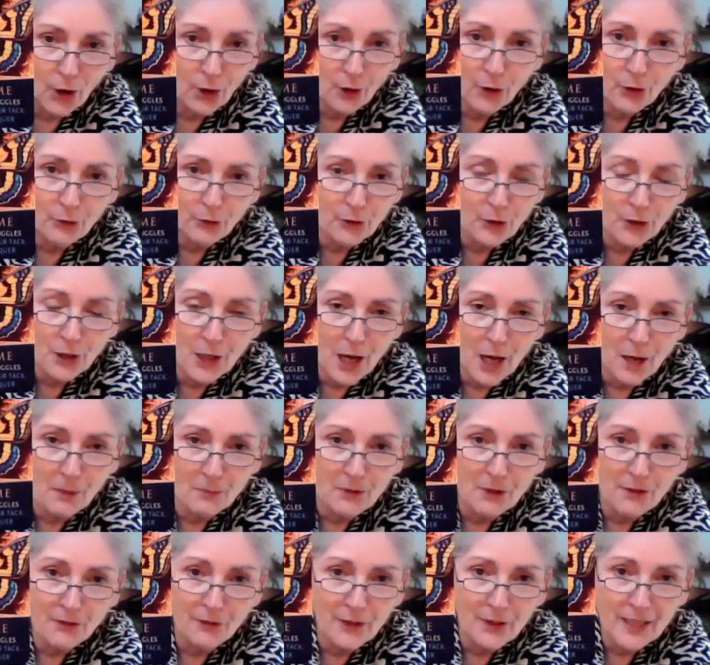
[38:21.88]

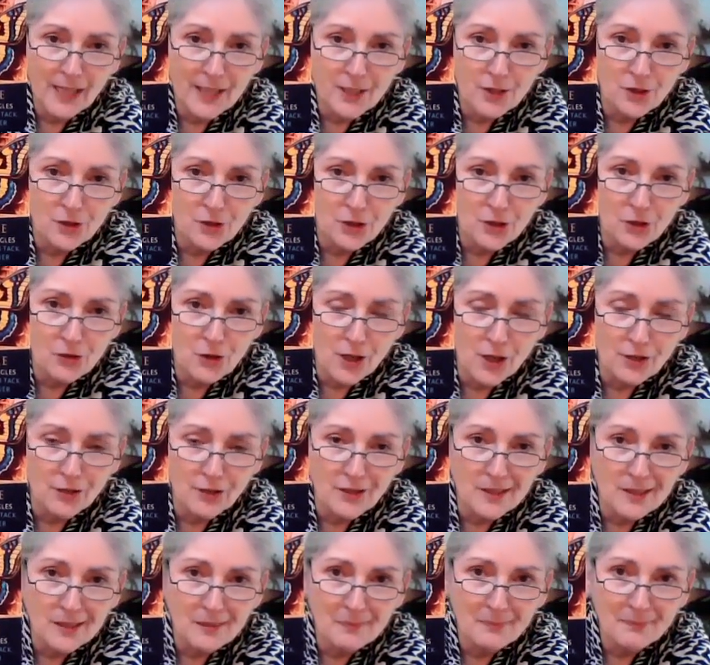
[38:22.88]
Overcome your financial
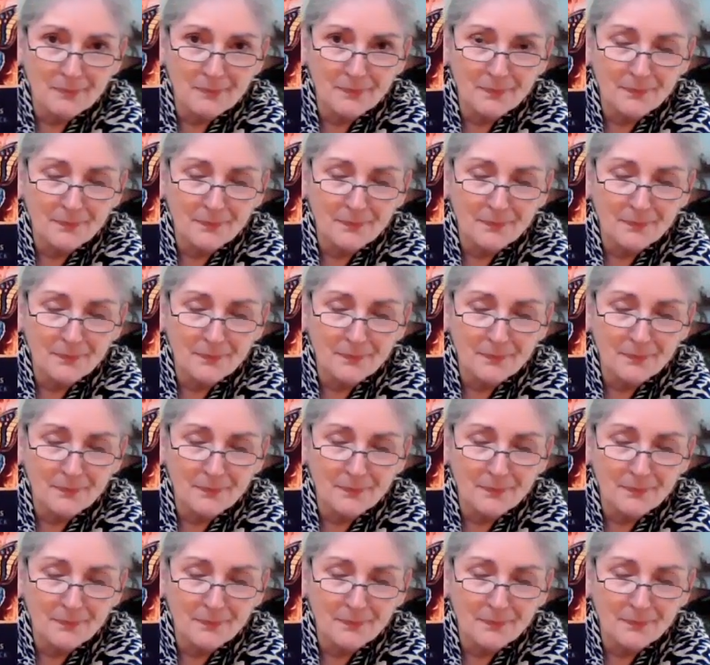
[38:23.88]
struggles.